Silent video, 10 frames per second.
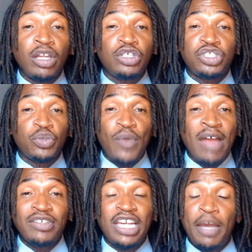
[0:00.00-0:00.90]

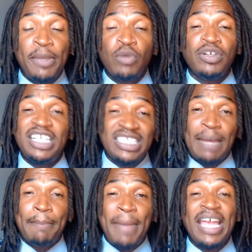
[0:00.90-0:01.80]
surrounding communities that
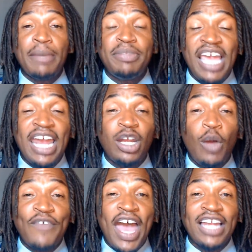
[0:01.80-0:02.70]
make up the Antelope
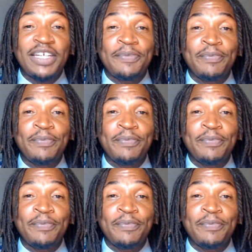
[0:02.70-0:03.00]
Valley.